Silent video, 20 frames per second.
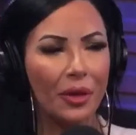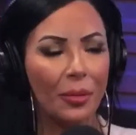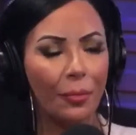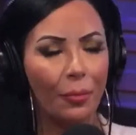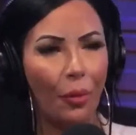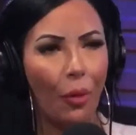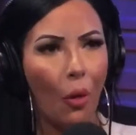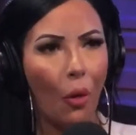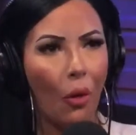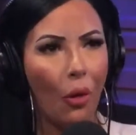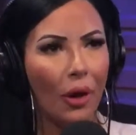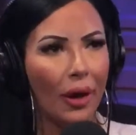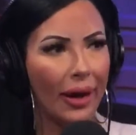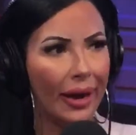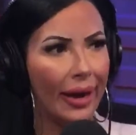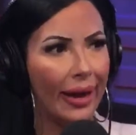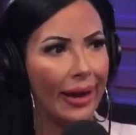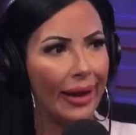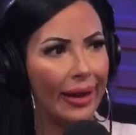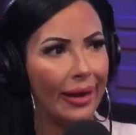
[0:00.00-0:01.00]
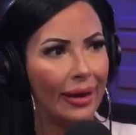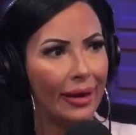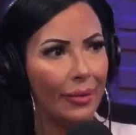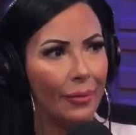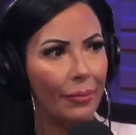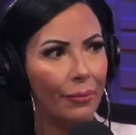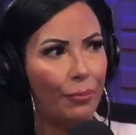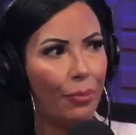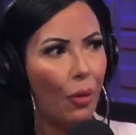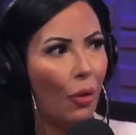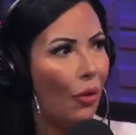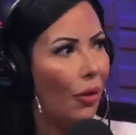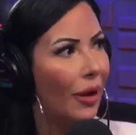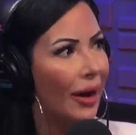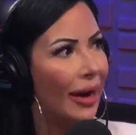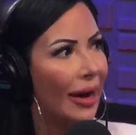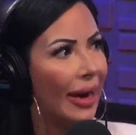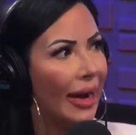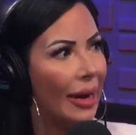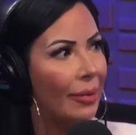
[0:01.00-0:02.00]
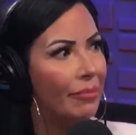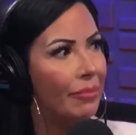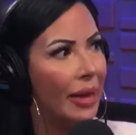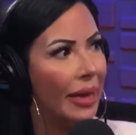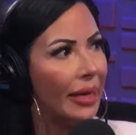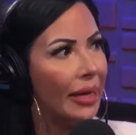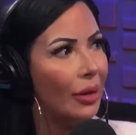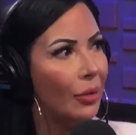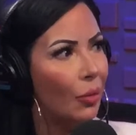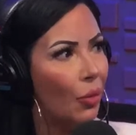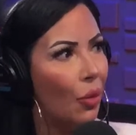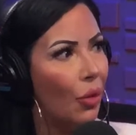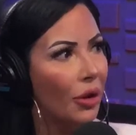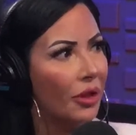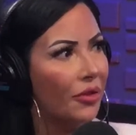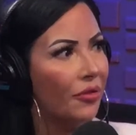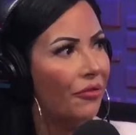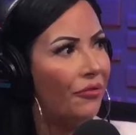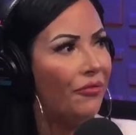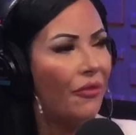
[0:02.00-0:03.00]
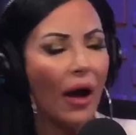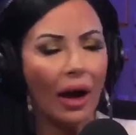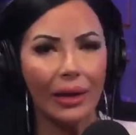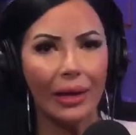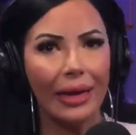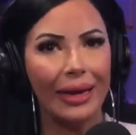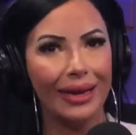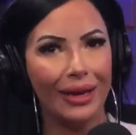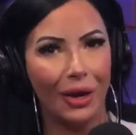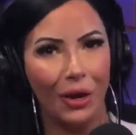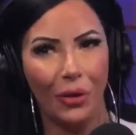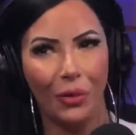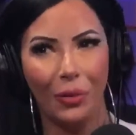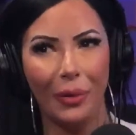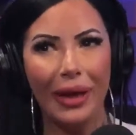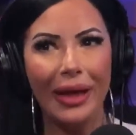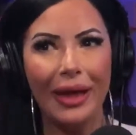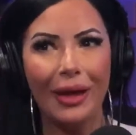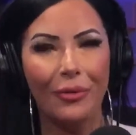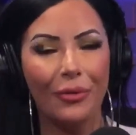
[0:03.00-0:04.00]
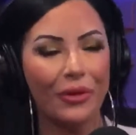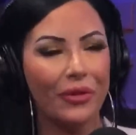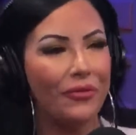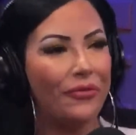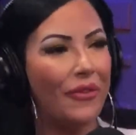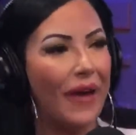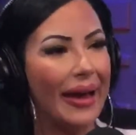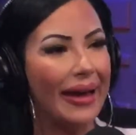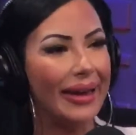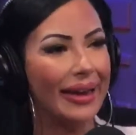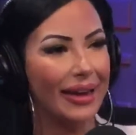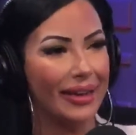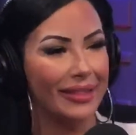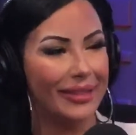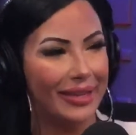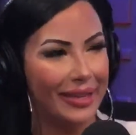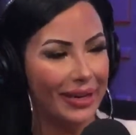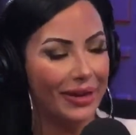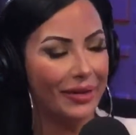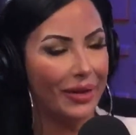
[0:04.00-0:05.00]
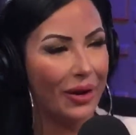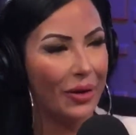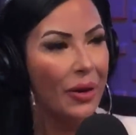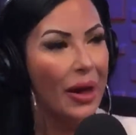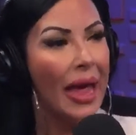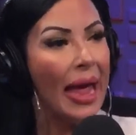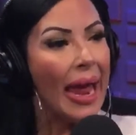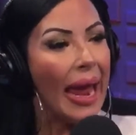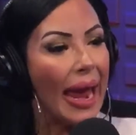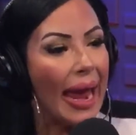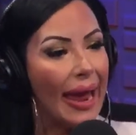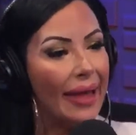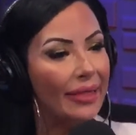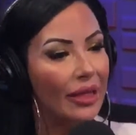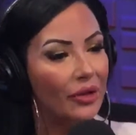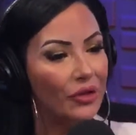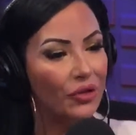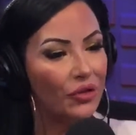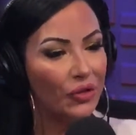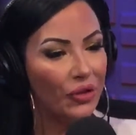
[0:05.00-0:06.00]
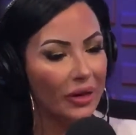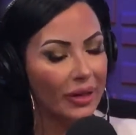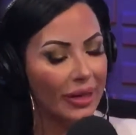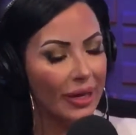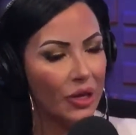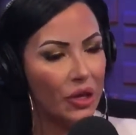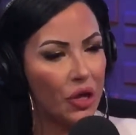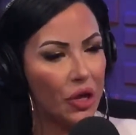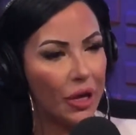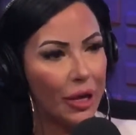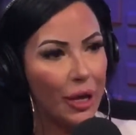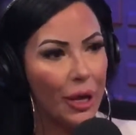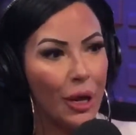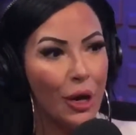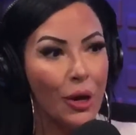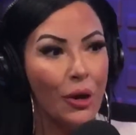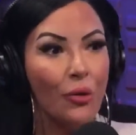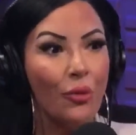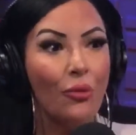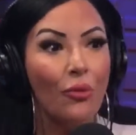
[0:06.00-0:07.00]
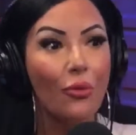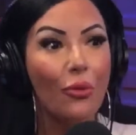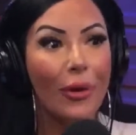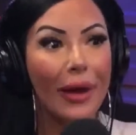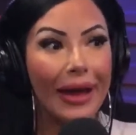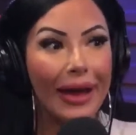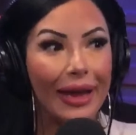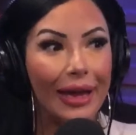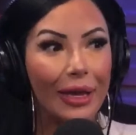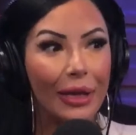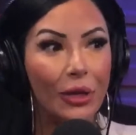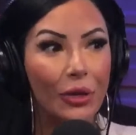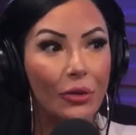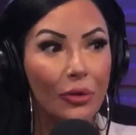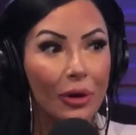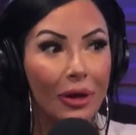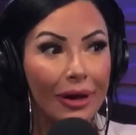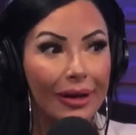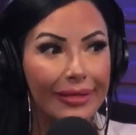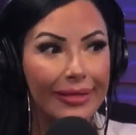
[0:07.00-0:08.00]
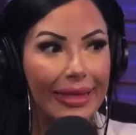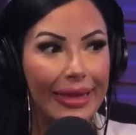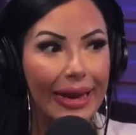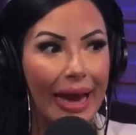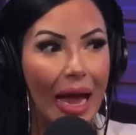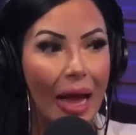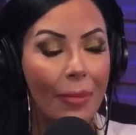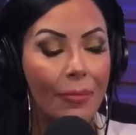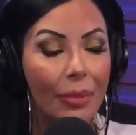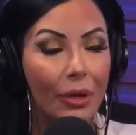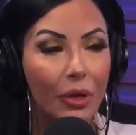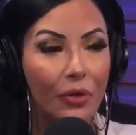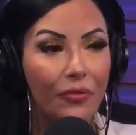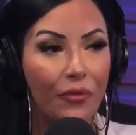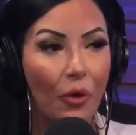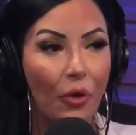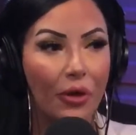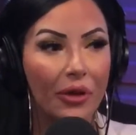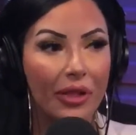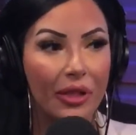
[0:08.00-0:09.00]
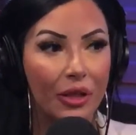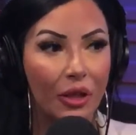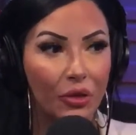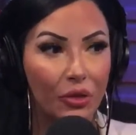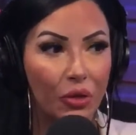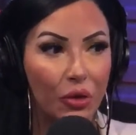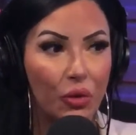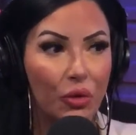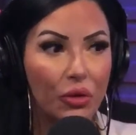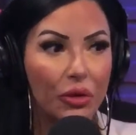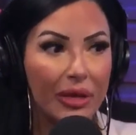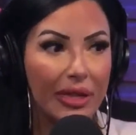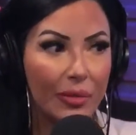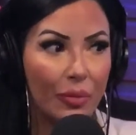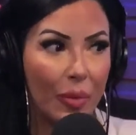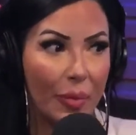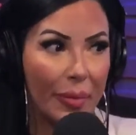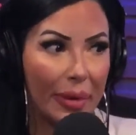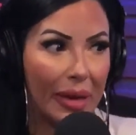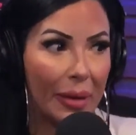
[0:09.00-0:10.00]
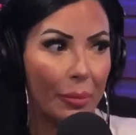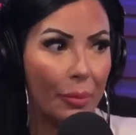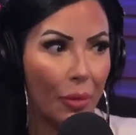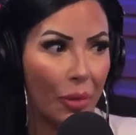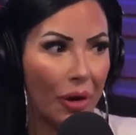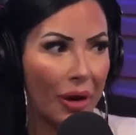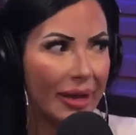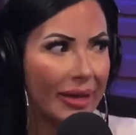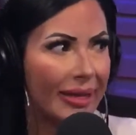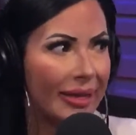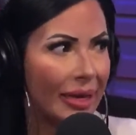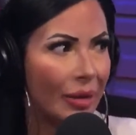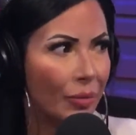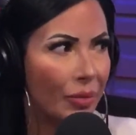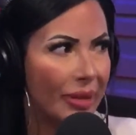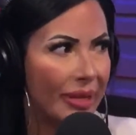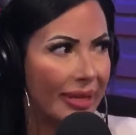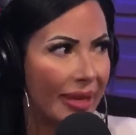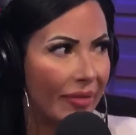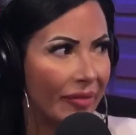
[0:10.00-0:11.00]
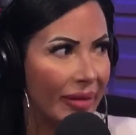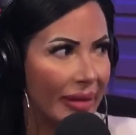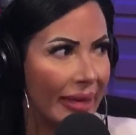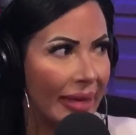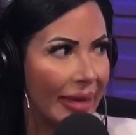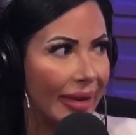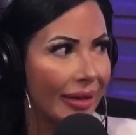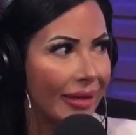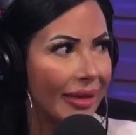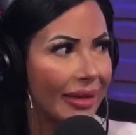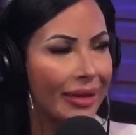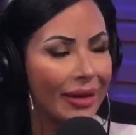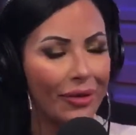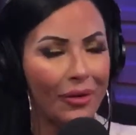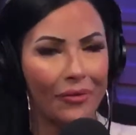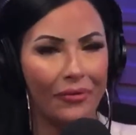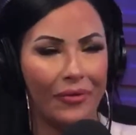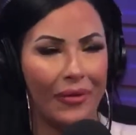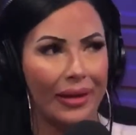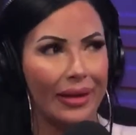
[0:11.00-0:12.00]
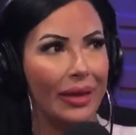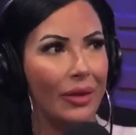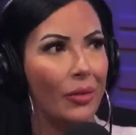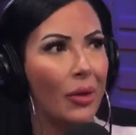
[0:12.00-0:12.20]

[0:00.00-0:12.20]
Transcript: important point in Mickey Ward's fucking career was fighting Arturo and the trilogy. Wait, you cut that out, but you focus on the toothless women in Boston with 7 kids. You know what? Fuck you.